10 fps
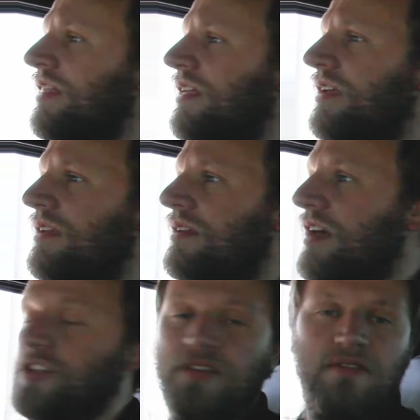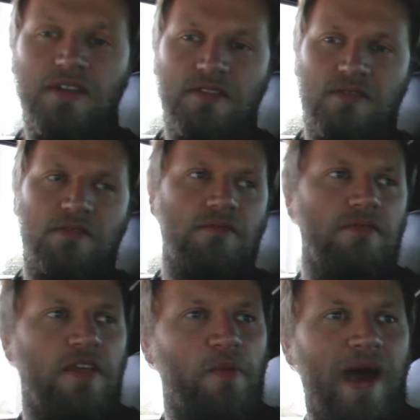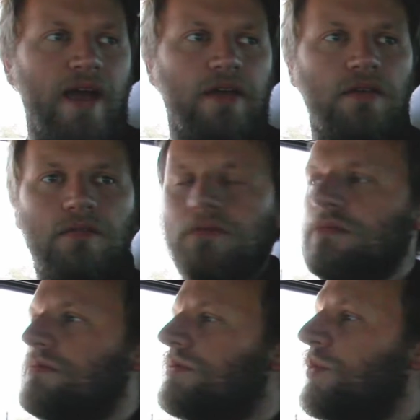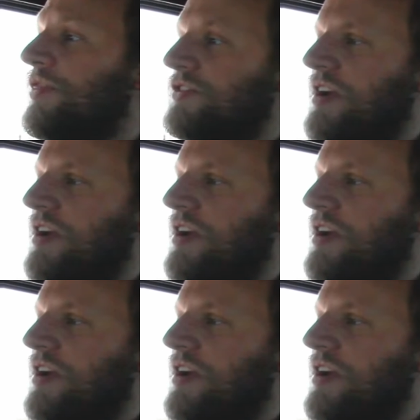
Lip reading: the engine is in the back with the